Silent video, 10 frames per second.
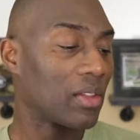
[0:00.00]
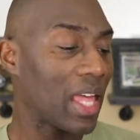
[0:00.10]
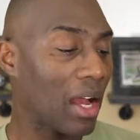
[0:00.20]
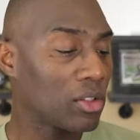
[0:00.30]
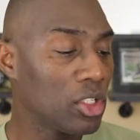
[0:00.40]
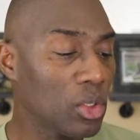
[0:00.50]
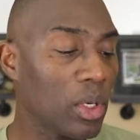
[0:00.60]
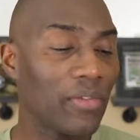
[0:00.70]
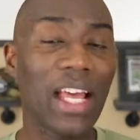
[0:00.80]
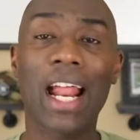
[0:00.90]
thou
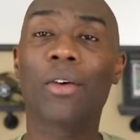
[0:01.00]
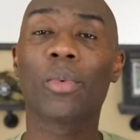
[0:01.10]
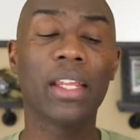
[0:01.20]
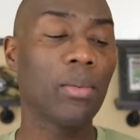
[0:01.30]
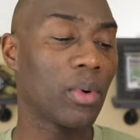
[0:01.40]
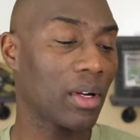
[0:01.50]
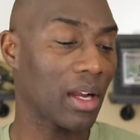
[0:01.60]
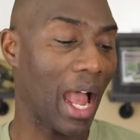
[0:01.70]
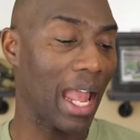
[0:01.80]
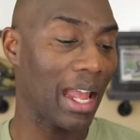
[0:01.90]
knewest that I reap
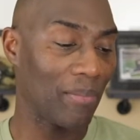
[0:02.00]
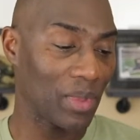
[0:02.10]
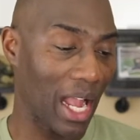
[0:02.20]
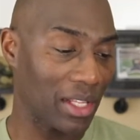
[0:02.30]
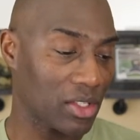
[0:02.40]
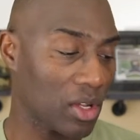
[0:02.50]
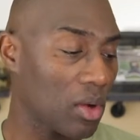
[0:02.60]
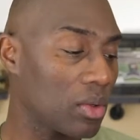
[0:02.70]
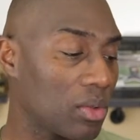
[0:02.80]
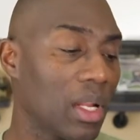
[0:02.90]
where I have not
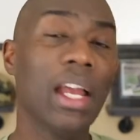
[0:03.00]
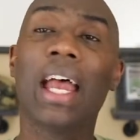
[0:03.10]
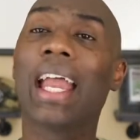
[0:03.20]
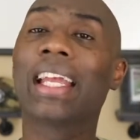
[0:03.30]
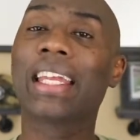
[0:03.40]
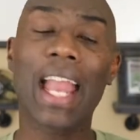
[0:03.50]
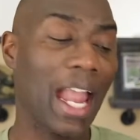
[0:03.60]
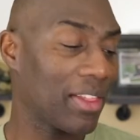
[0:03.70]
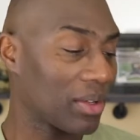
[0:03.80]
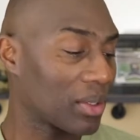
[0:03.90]
sown, and
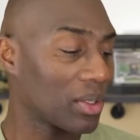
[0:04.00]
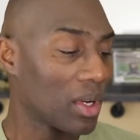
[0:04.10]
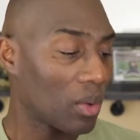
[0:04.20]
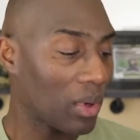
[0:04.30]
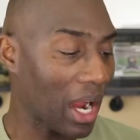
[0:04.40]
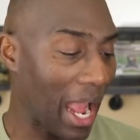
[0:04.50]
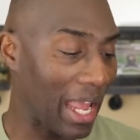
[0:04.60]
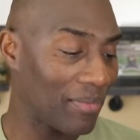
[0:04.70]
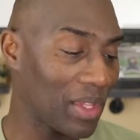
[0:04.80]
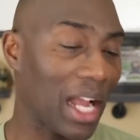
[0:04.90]
gather where I
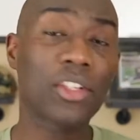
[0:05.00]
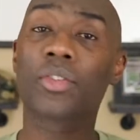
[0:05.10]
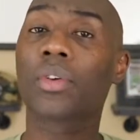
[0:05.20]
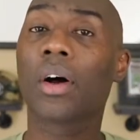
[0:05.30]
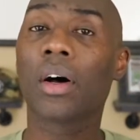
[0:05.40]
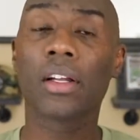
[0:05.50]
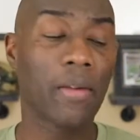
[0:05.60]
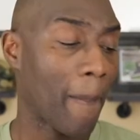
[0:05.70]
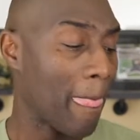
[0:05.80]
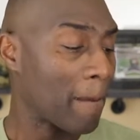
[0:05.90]
have not strawed.
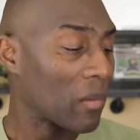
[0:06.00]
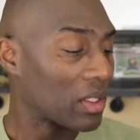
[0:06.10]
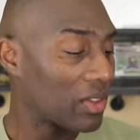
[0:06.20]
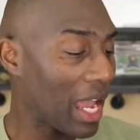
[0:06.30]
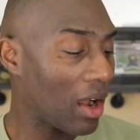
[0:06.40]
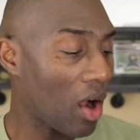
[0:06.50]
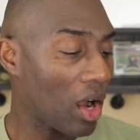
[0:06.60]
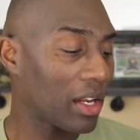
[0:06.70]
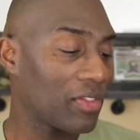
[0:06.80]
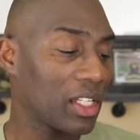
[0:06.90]
Thou
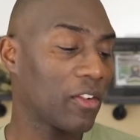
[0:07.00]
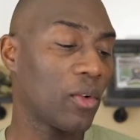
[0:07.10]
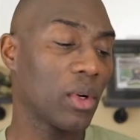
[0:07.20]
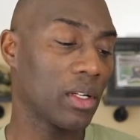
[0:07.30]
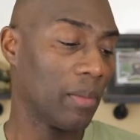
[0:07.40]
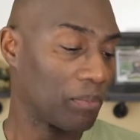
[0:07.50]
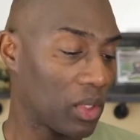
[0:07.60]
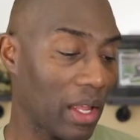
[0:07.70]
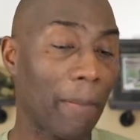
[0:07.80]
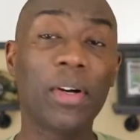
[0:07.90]
oughtest therefore
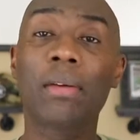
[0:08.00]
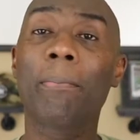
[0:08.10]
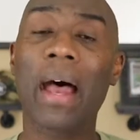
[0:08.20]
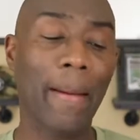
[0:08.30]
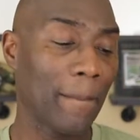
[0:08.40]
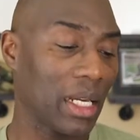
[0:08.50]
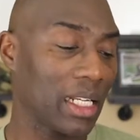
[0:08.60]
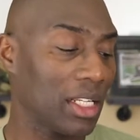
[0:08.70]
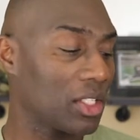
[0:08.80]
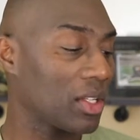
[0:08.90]
to have put my
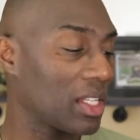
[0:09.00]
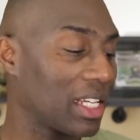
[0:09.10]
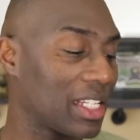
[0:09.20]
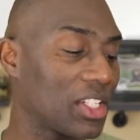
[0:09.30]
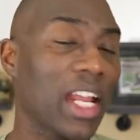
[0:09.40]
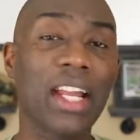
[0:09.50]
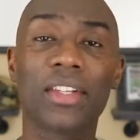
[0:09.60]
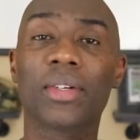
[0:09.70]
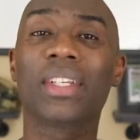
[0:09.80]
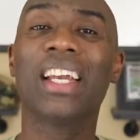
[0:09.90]
money to the
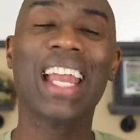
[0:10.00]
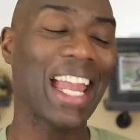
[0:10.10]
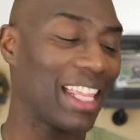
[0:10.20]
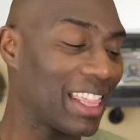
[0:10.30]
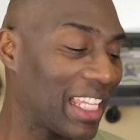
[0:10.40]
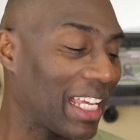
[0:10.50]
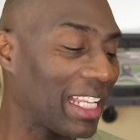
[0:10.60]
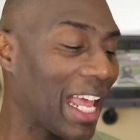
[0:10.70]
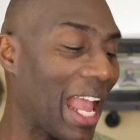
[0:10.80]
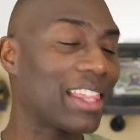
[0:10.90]
exchangers, and
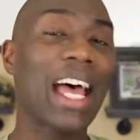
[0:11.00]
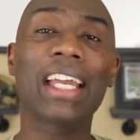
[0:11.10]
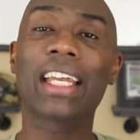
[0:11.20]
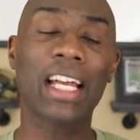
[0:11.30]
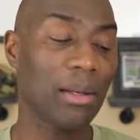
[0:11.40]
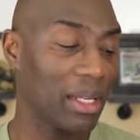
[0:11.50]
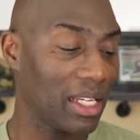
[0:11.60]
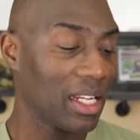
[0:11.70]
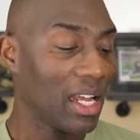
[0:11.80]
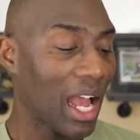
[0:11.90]
then at thy
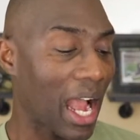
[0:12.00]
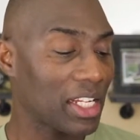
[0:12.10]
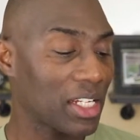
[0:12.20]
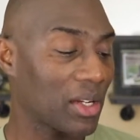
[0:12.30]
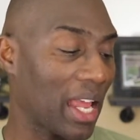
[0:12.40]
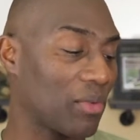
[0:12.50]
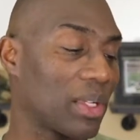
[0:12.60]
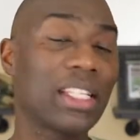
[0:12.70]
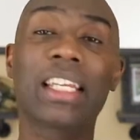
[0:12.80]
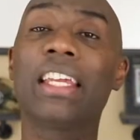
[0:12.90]
coming I should have
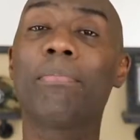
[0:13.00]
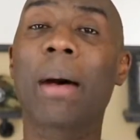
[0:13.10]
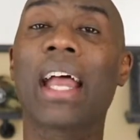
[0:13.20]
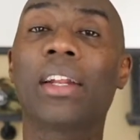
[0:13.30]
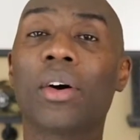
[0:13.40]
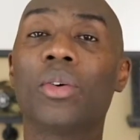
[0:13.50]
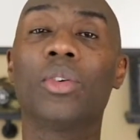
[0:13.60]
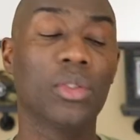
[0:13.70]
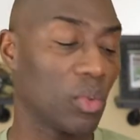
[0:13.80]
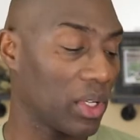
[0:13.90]
received mine
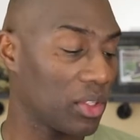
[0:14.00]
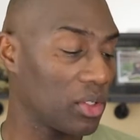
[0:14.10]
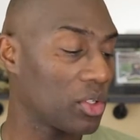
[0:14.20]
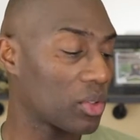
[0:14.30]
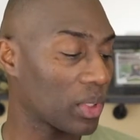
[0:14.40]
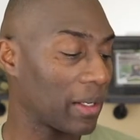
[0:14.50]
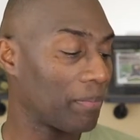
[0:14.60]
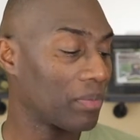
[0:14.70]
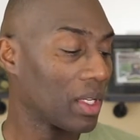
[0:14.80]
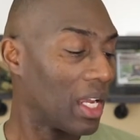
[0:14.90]
own with usury.
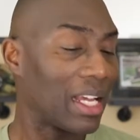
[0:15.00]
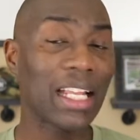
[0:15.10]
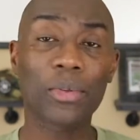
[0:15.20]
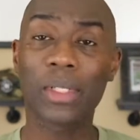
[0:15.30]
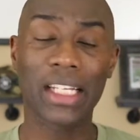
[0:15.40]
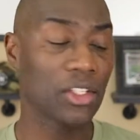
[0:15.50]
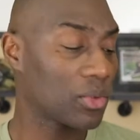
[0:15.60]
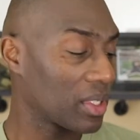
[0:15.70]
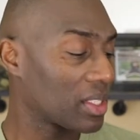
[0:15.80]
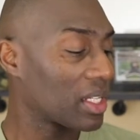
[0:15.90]
And that's with
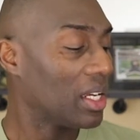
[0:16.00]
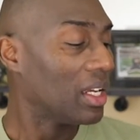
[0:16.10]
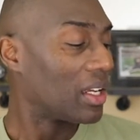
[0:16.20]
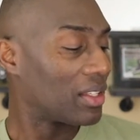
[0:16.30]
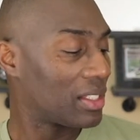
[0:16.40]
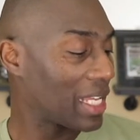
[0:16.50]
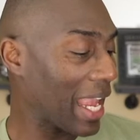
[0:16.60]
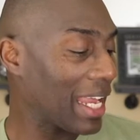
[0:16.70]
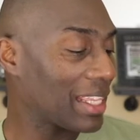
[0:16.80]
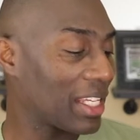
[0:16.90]
interest.
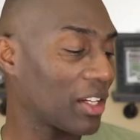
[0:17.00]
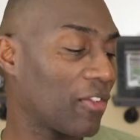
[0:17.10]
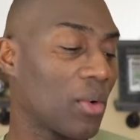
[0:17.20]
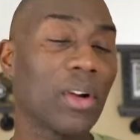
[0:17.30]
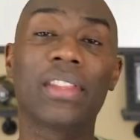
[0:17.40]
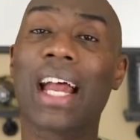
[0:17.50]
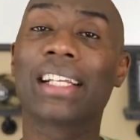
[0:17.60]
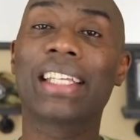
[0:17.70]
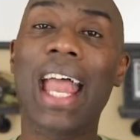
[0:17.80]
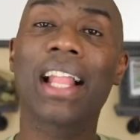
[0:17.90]
Take therefore
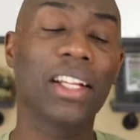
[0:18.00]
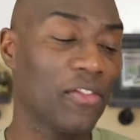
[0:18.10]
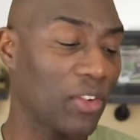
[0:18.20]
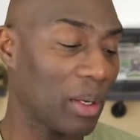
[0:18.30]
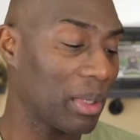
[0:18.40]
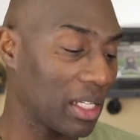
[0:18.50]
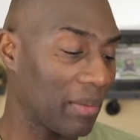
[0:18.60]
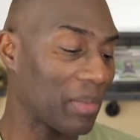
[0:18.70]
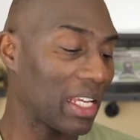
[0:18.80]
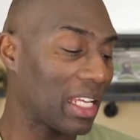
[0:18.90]
thy talent from
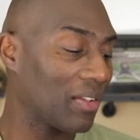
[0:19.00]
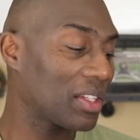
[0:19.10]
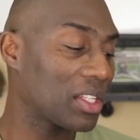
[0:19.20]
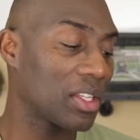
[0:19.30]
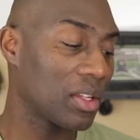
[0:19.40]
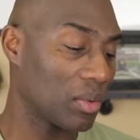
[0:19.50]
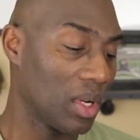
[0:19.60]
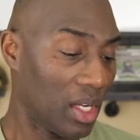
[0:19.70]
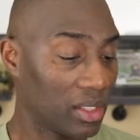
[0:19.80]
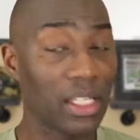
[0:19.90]
him, and give it
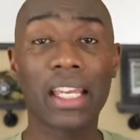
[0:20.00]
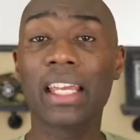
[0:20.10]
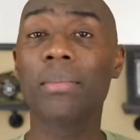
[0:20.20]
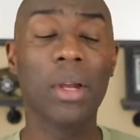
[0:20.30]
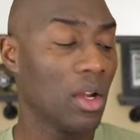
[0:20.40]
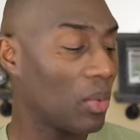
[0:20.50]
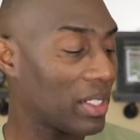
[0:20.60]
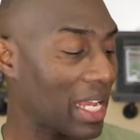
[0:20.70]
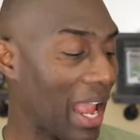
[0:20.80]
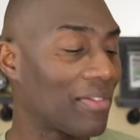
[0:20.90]
to him
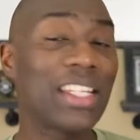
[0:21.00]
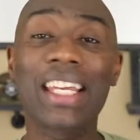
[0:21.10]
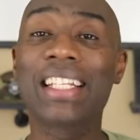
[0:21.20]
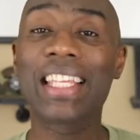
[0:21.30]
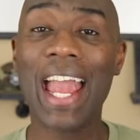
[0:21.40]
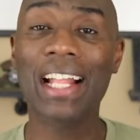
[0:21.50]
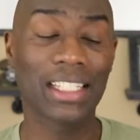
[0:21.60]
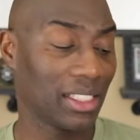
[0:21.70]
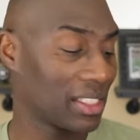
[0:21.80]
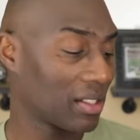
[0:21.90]
which hath 10
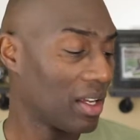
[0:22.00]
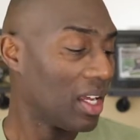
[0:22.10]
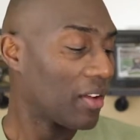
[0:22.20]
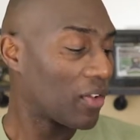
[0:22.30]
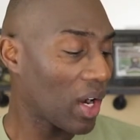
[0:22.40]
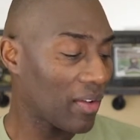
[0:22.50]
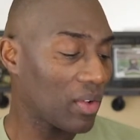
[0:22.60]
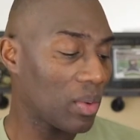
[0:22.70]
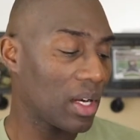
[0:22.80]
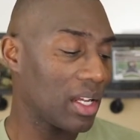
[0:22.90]
talents. For
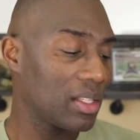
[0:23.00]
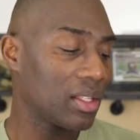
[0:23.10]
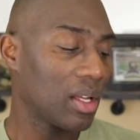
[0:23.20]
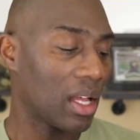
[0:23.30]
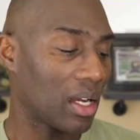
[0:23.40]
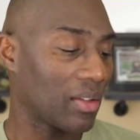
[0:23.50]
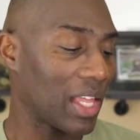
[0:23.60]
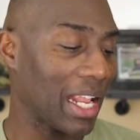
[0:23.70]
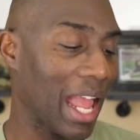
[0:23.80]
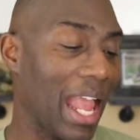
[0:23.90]
everyone
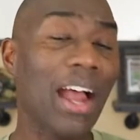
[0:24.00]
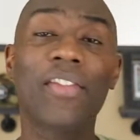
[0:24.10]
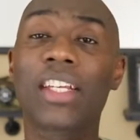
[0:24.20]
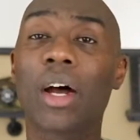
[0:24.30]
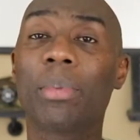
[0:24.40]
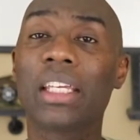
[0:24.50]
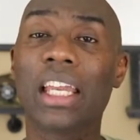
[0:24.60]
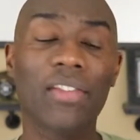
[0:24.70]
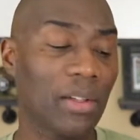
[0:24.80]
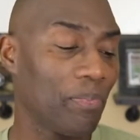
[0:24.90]
that hath shall be
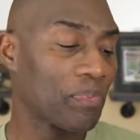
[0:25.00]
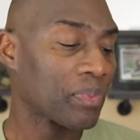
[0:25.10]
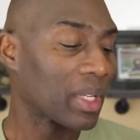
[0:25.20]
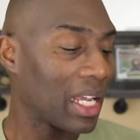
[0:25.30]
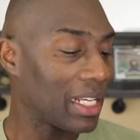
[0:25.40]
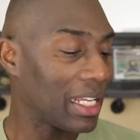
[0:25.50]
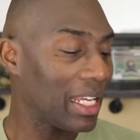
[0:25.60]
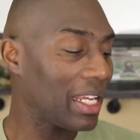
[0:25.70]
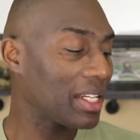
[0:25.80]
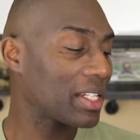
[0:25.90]
given, and
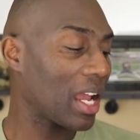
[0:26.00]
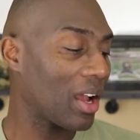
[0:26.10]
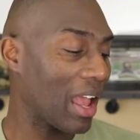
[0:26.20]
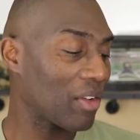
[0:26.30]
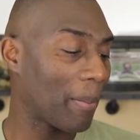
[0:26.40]
he shall have